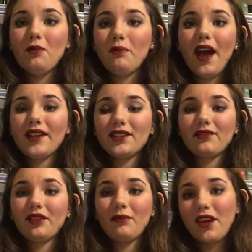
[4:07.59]

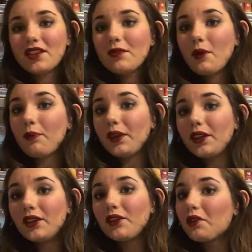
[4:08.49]
magically make them
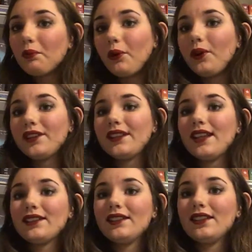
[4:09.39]
appear in the poor
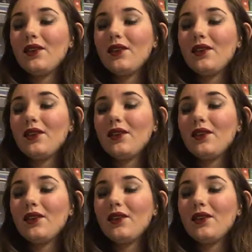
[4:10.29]
sectors.